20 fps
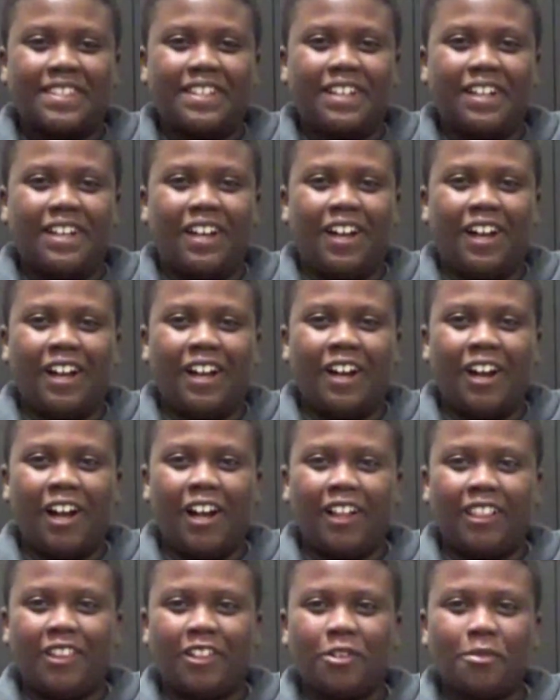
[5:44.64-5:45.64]
it's
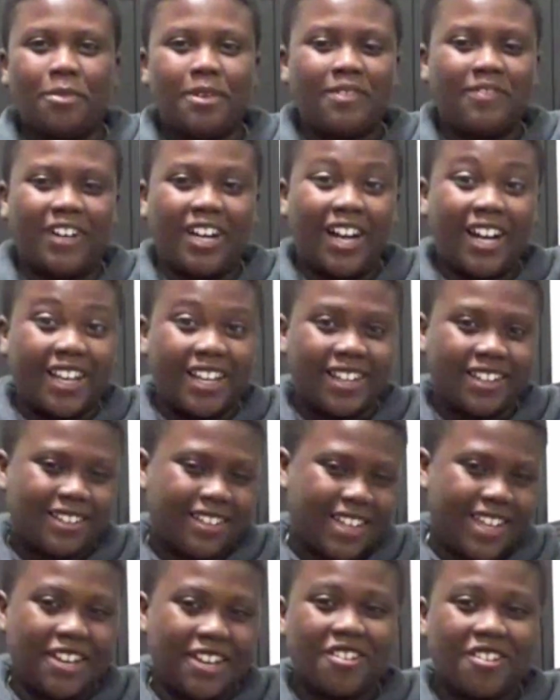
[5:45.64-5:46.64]
a little bit of a hike
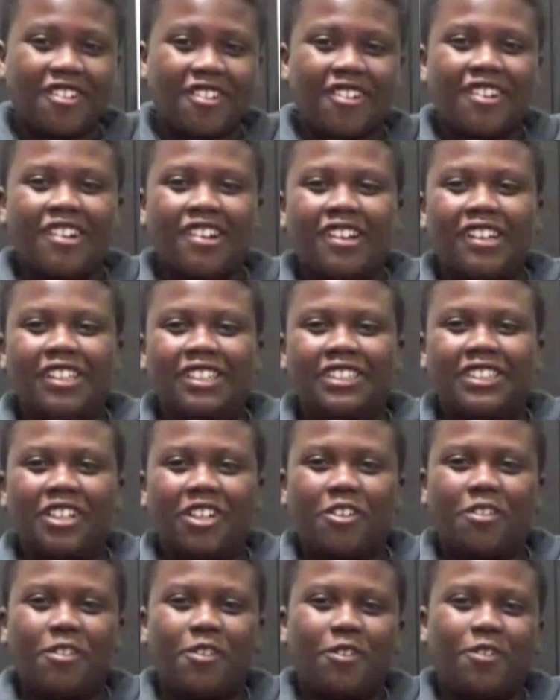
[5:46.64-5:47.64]
here,
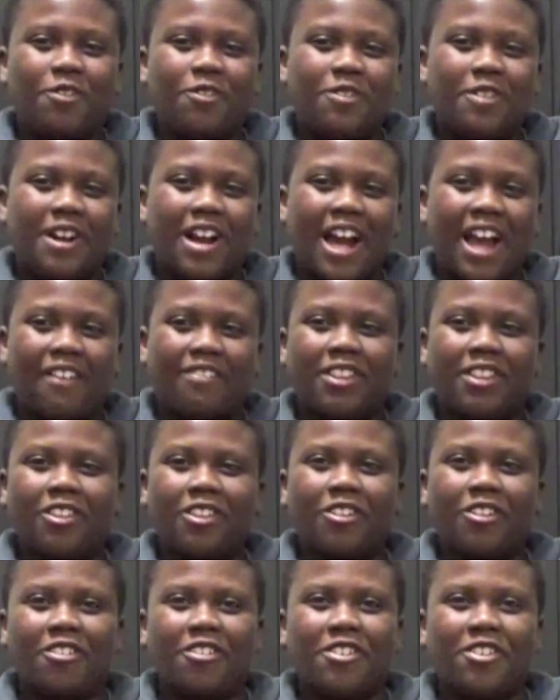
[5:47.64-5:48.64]
so I have to
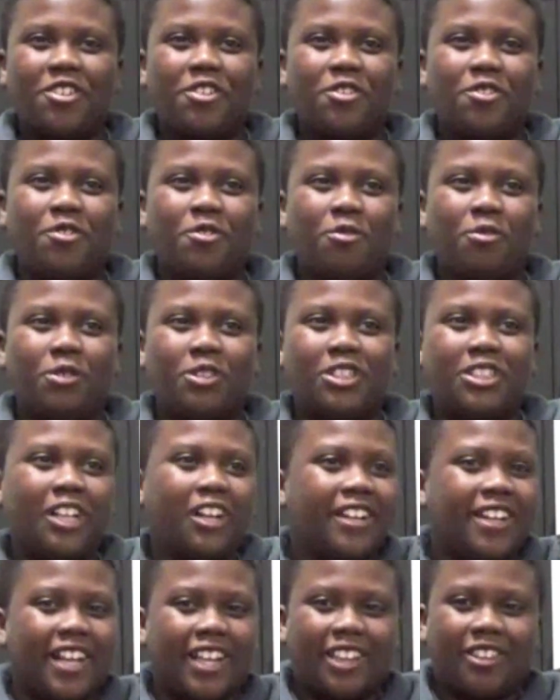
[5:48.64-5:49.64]
learn to
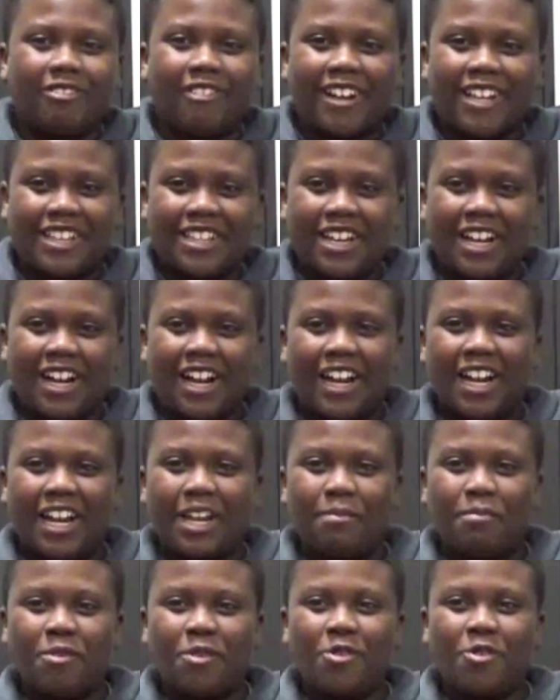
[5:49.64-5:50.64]
study at the right
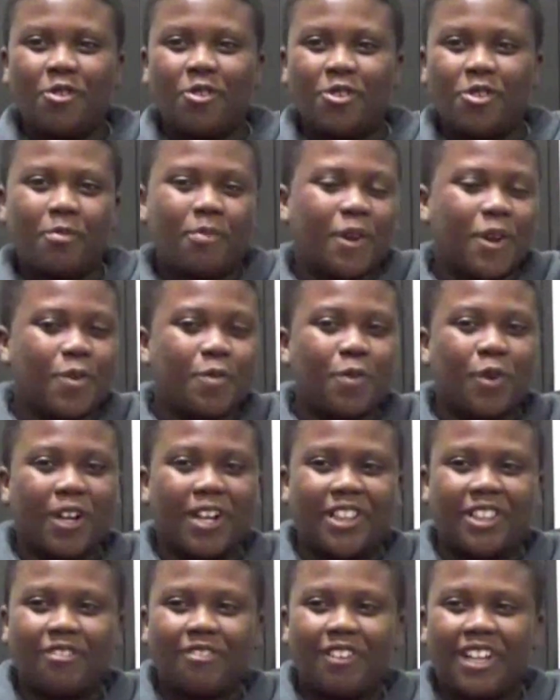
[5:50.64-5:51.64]
time or do my
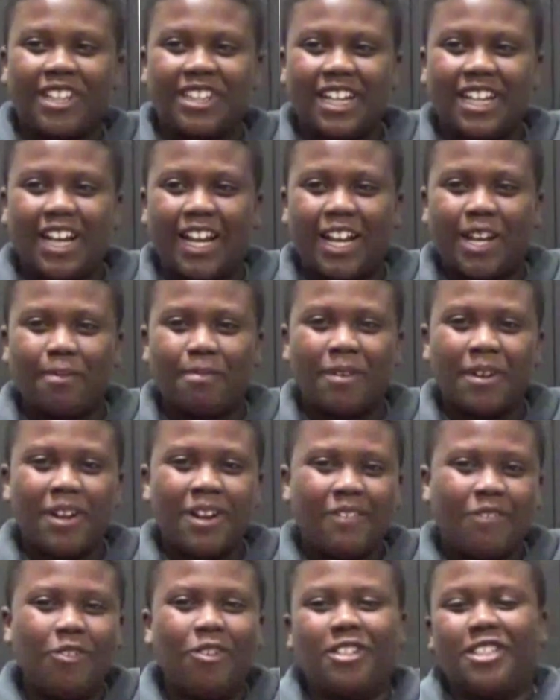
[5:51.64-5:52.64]
homework at the right time.
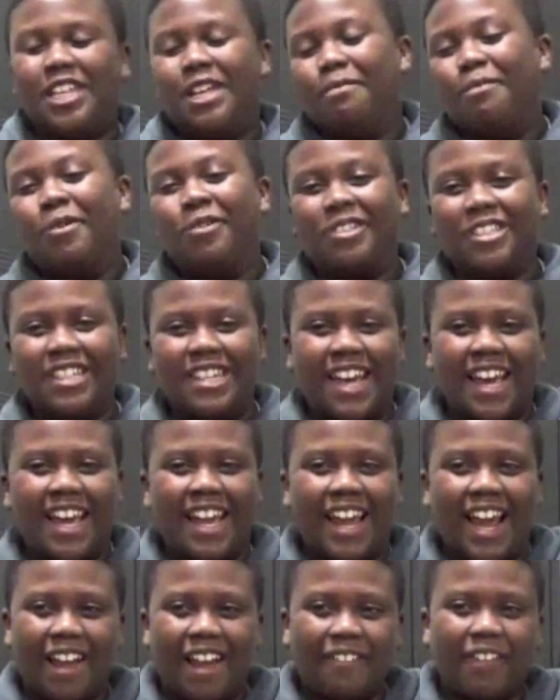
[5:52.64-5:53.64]
For example,
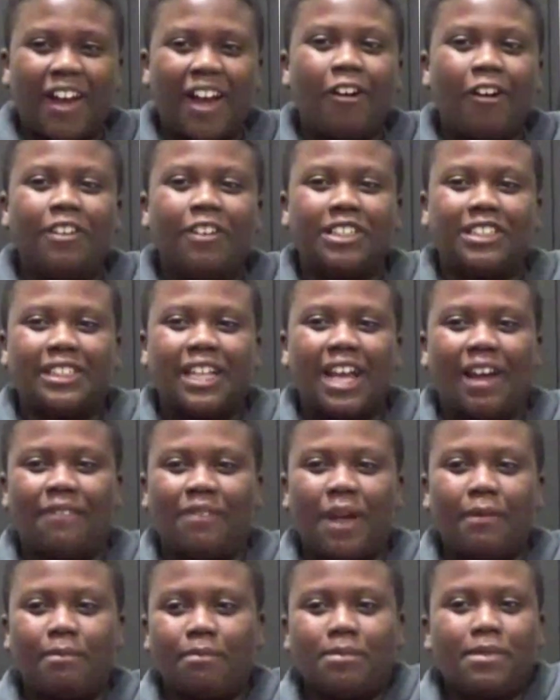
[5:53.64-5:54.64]
today I always have
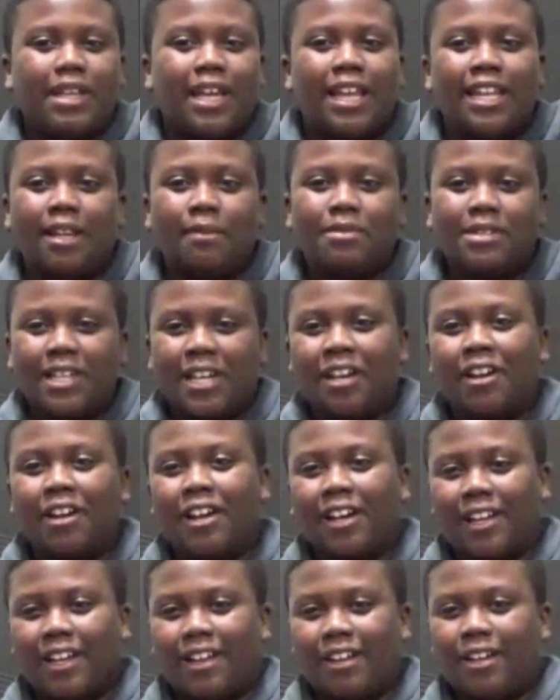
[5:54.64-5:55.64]
end up staying
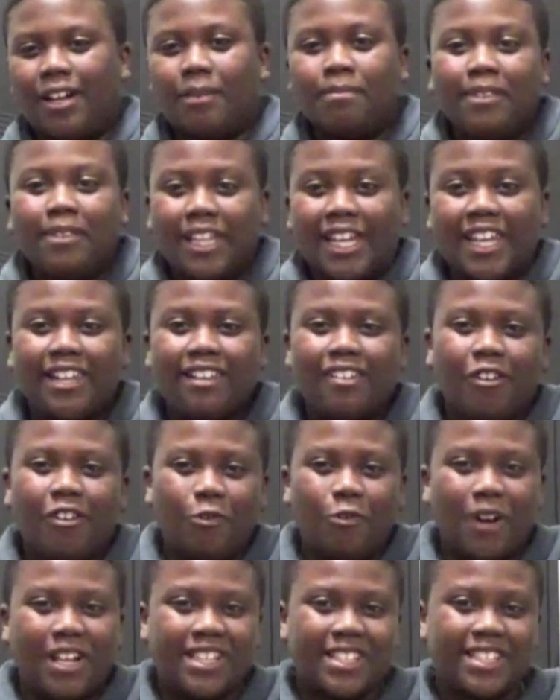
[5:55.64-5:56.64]
up late
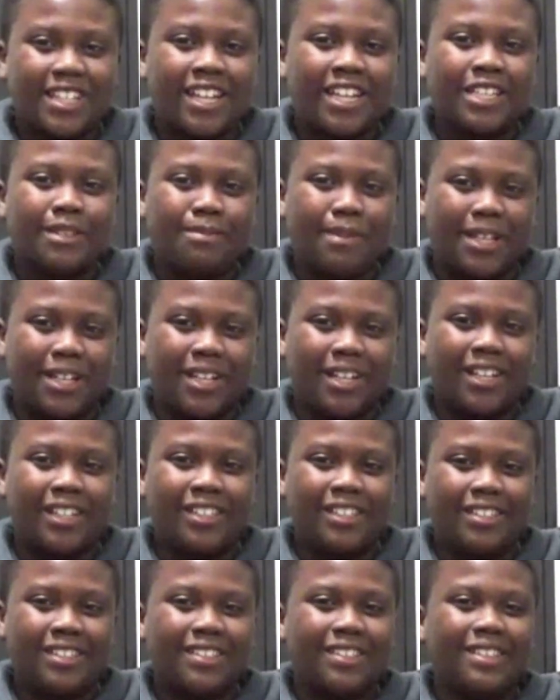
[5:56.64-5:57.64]
on Wednesdays
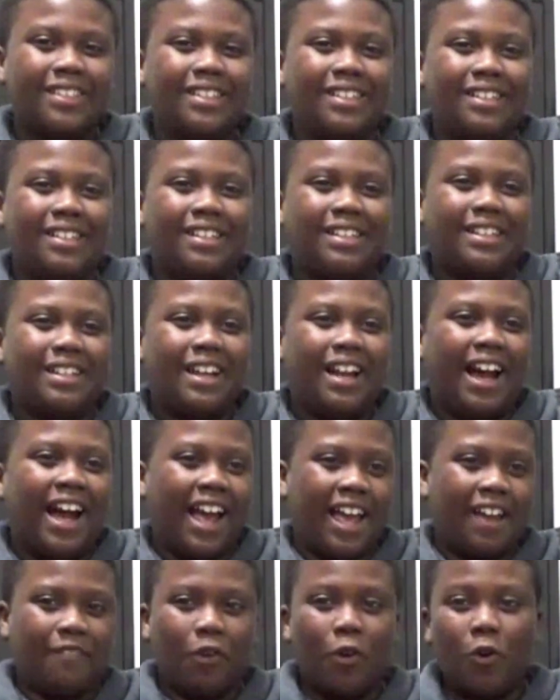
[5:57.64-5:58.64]
because I
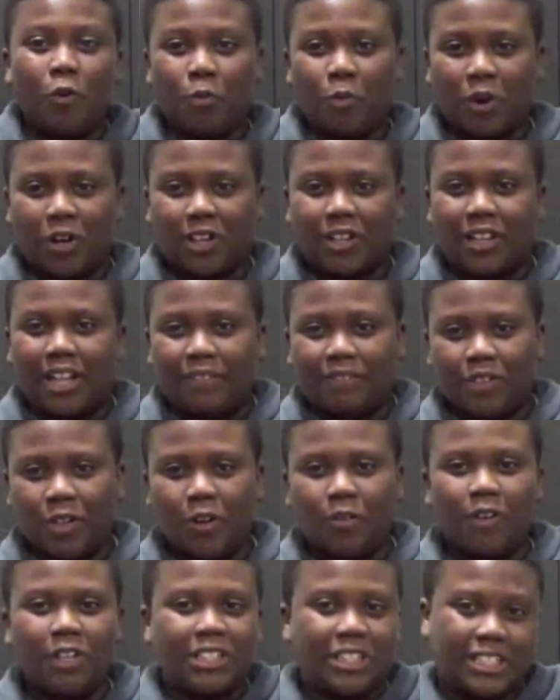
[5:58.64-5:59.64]
have homework left
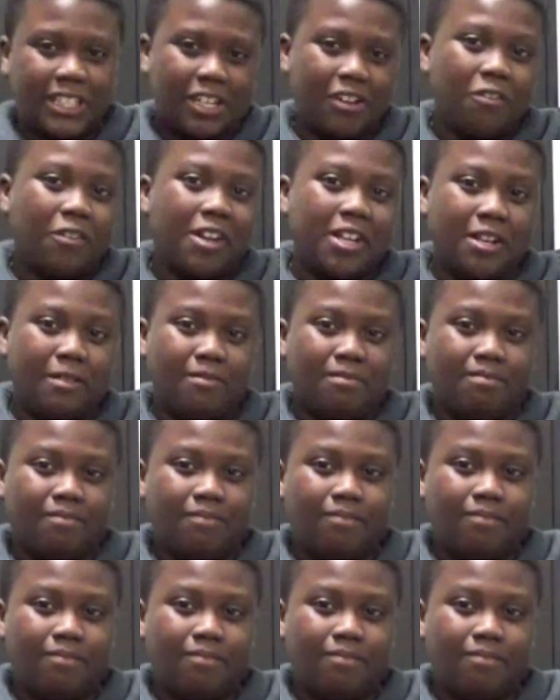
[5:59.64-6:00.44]
over since I don't get a